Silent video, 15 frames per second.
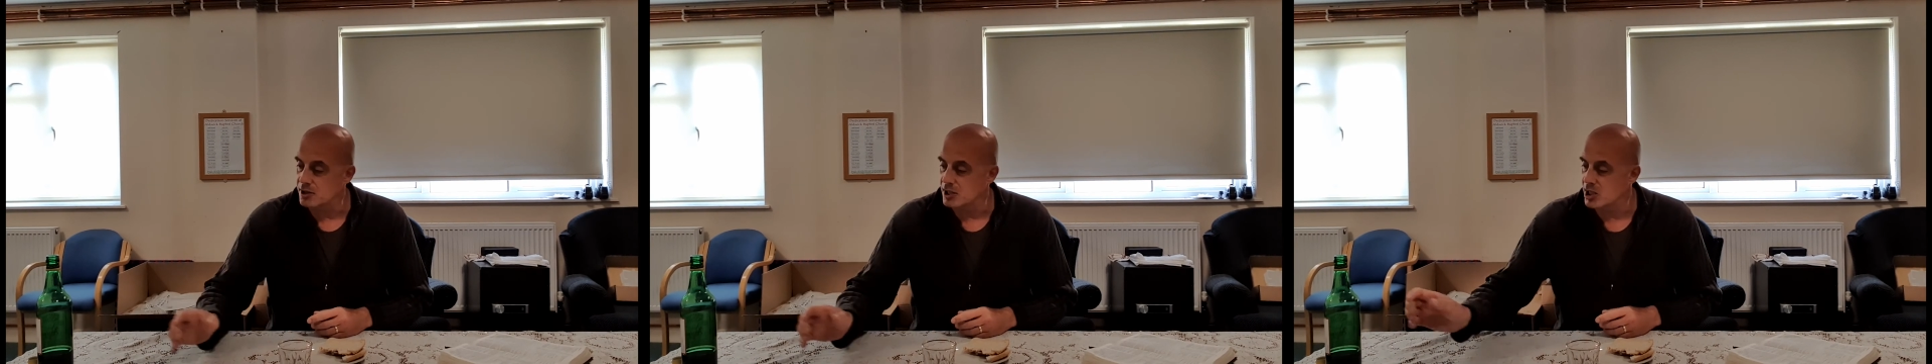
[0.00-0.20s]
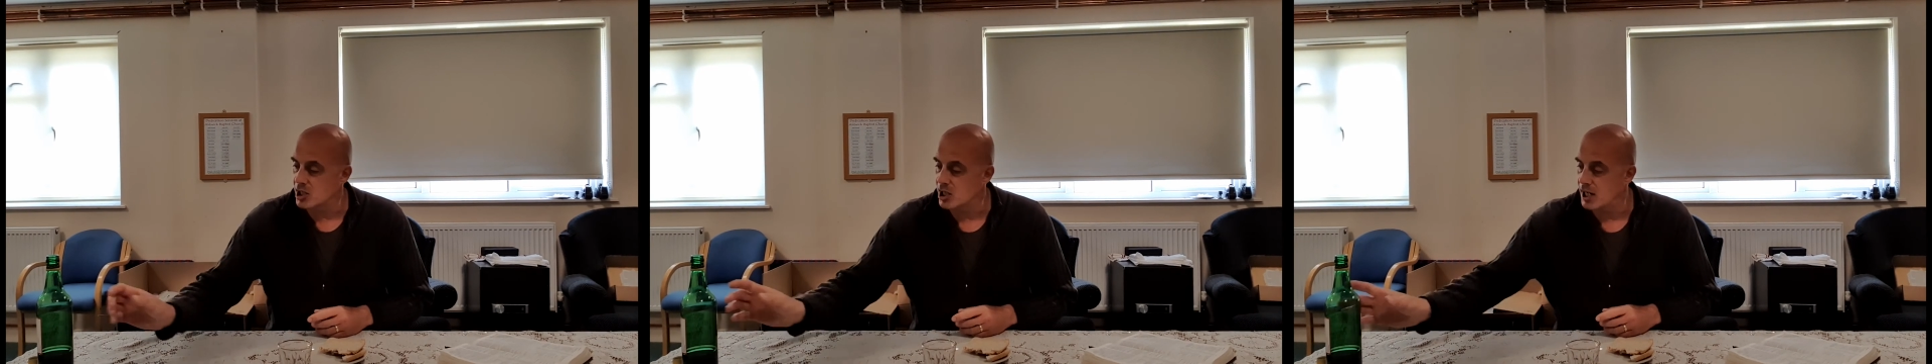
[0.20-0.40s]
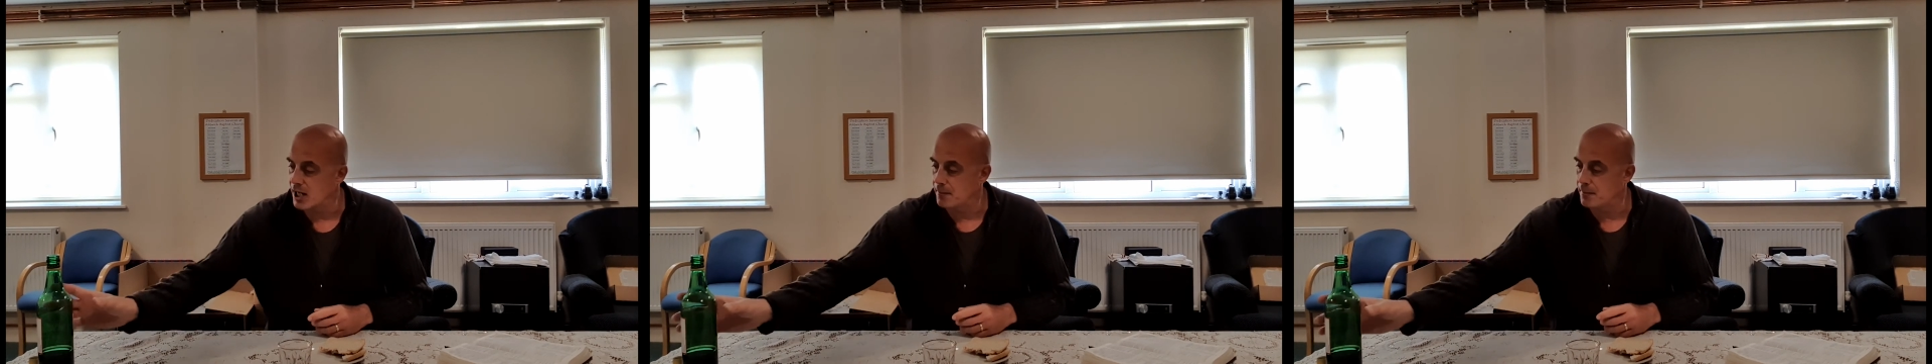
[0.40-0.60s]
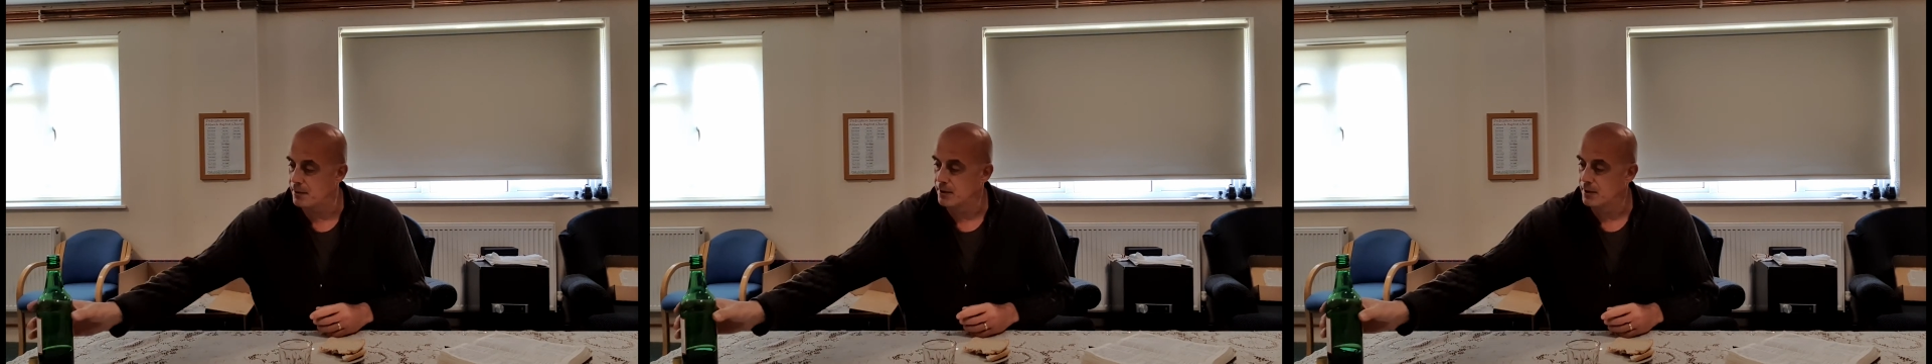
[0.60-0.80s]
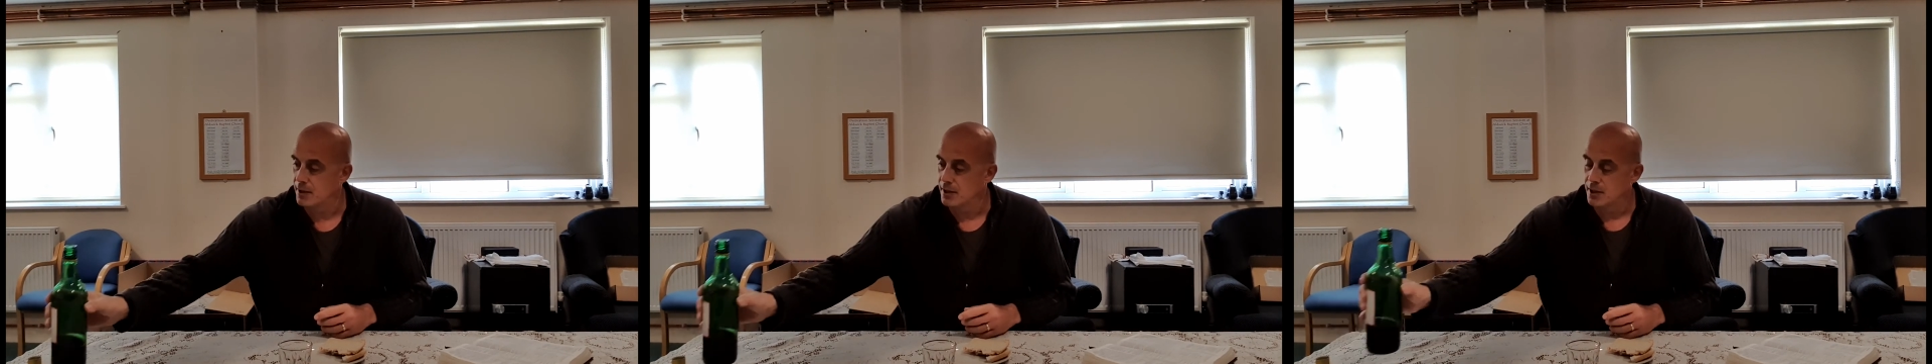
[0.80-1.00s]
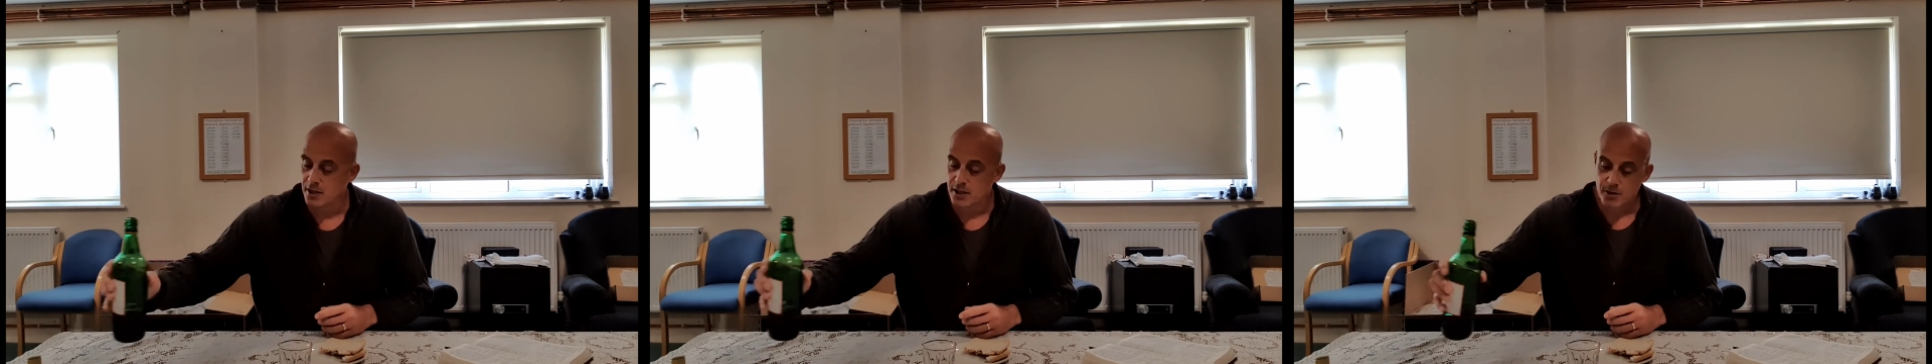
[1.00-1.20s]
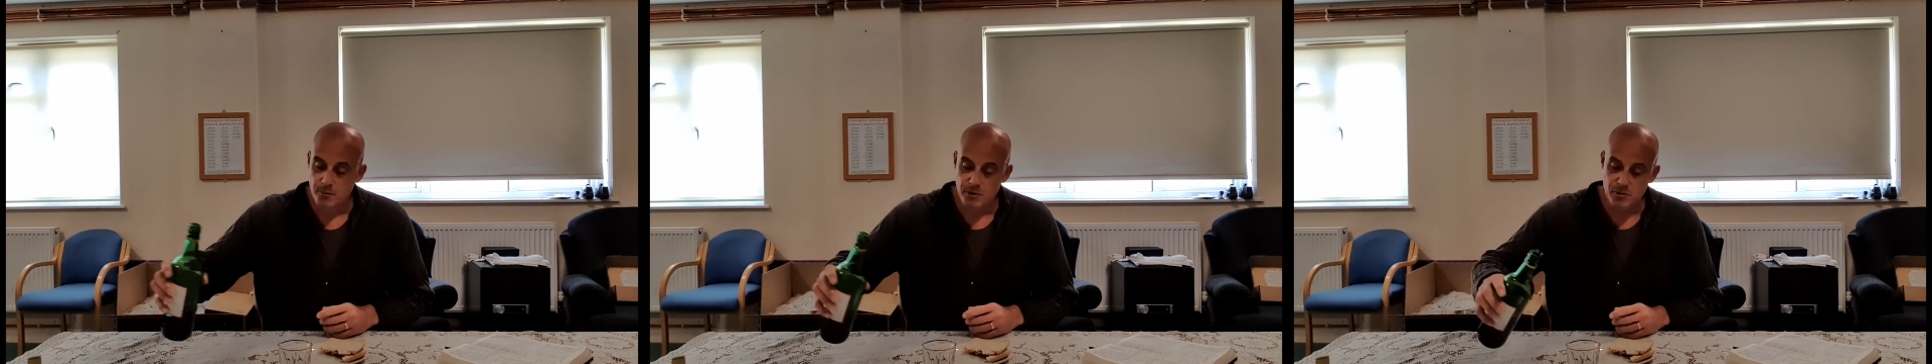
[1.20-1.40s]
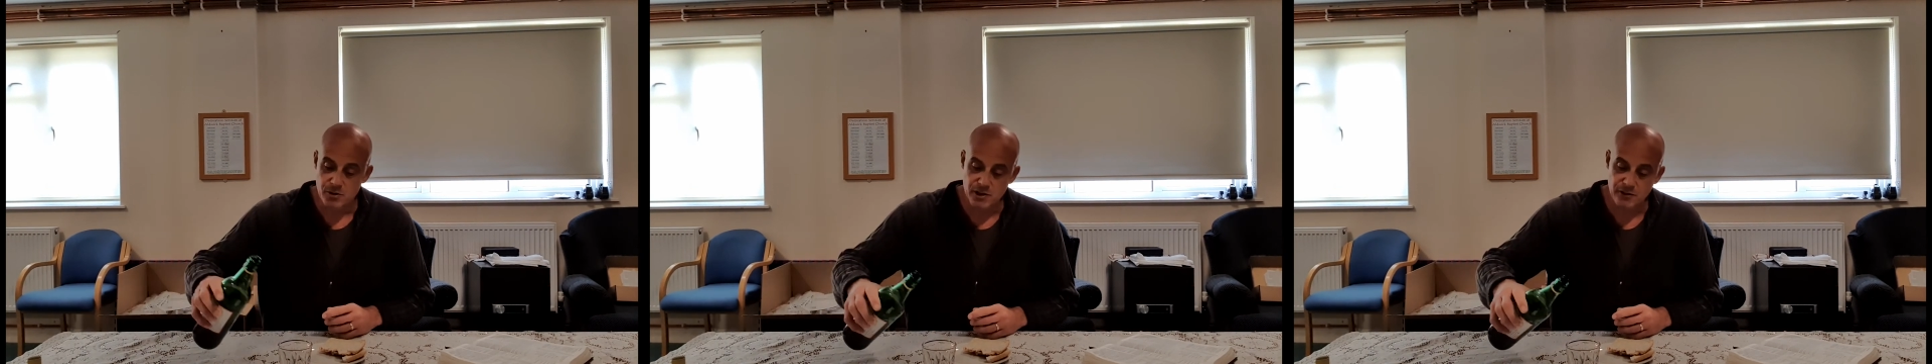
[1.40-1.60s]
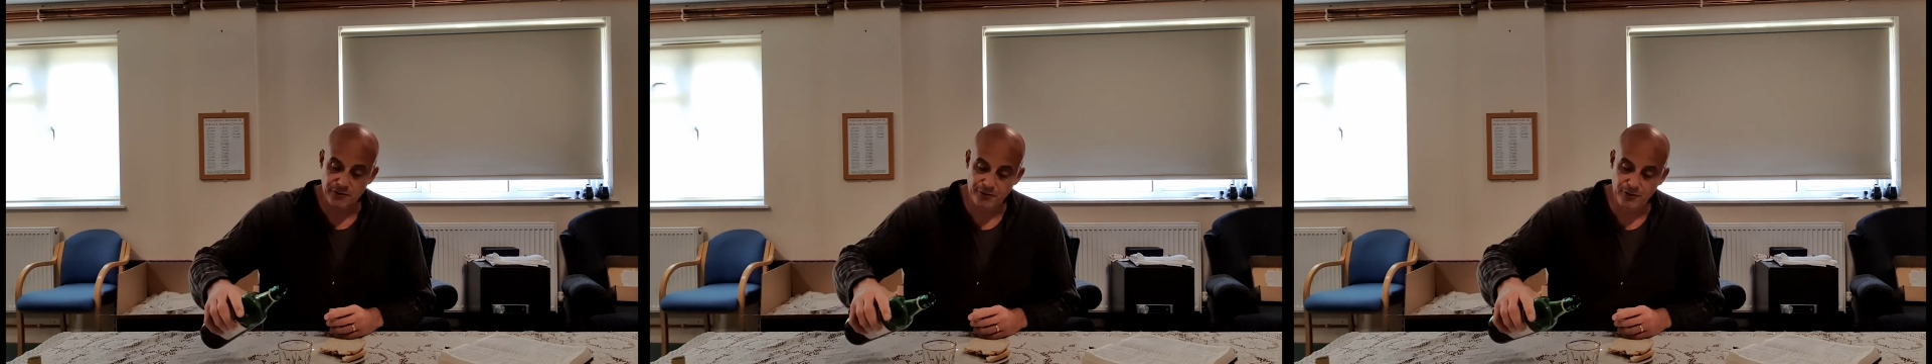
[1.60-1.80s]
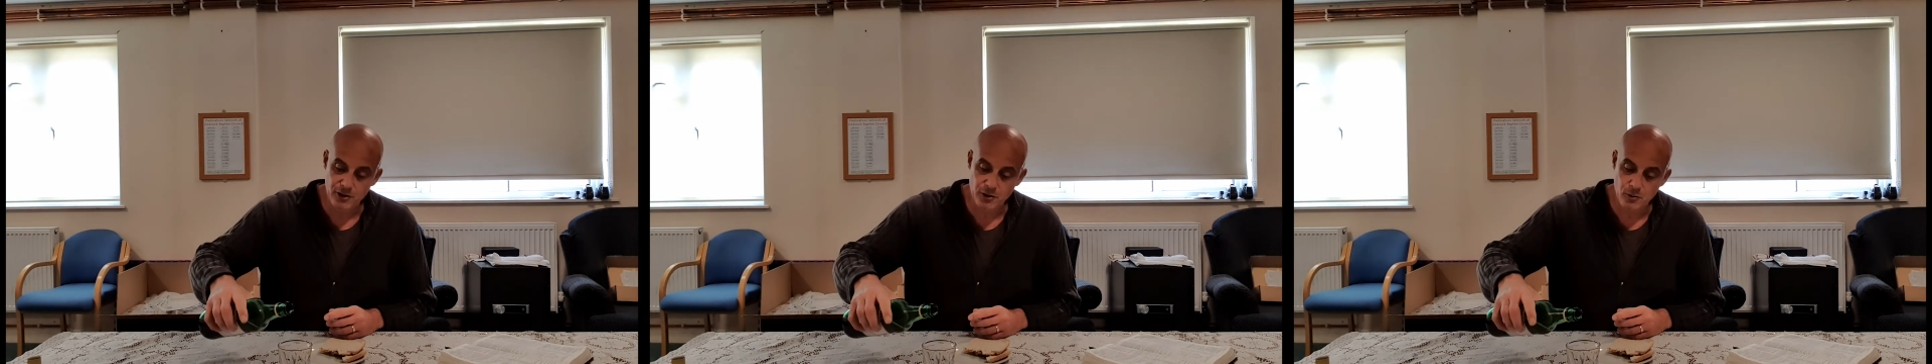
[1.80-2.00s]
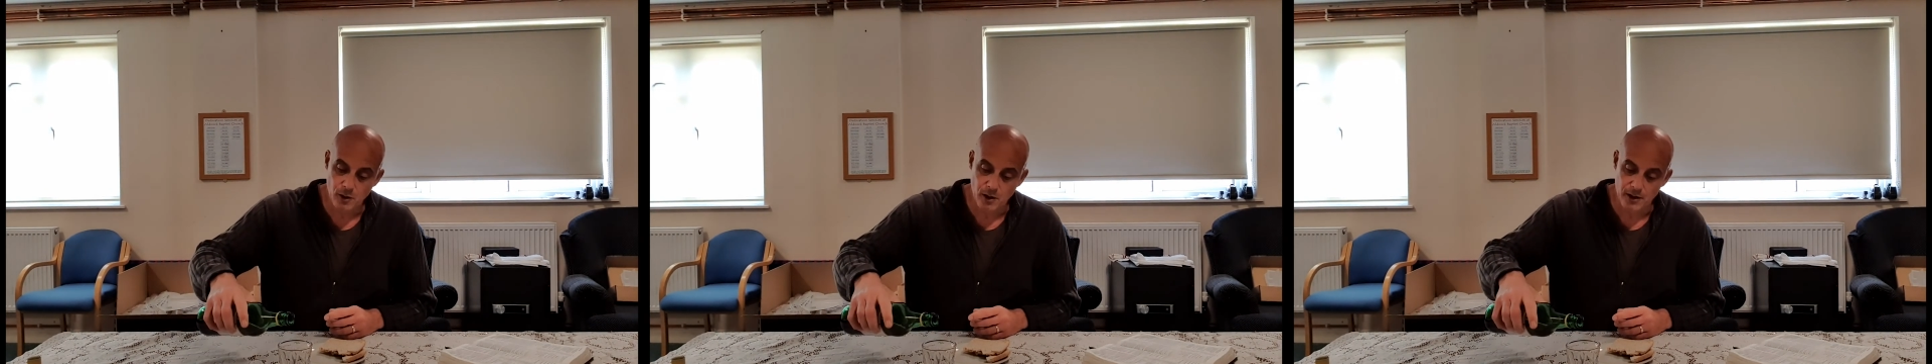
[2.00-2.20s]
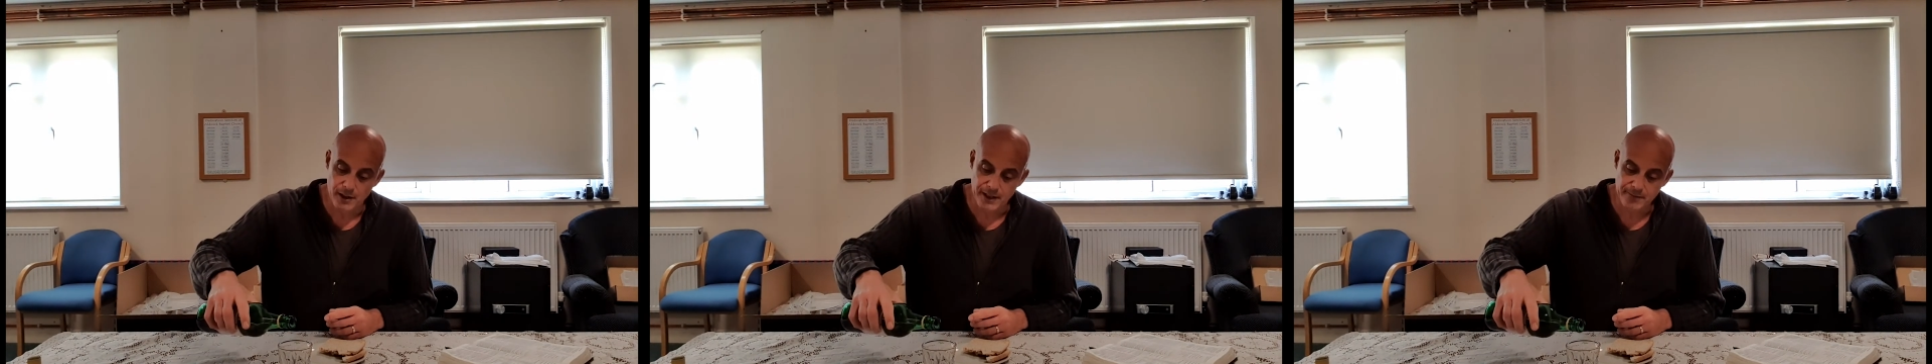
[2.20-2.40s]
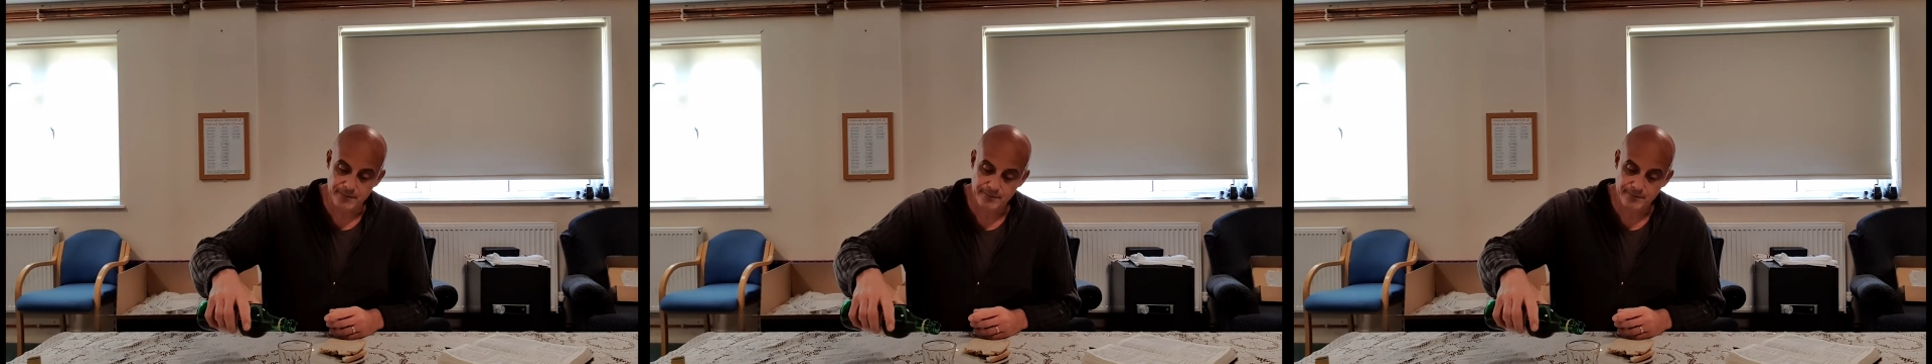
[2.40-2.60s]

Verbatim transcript: cup, which was full of wine.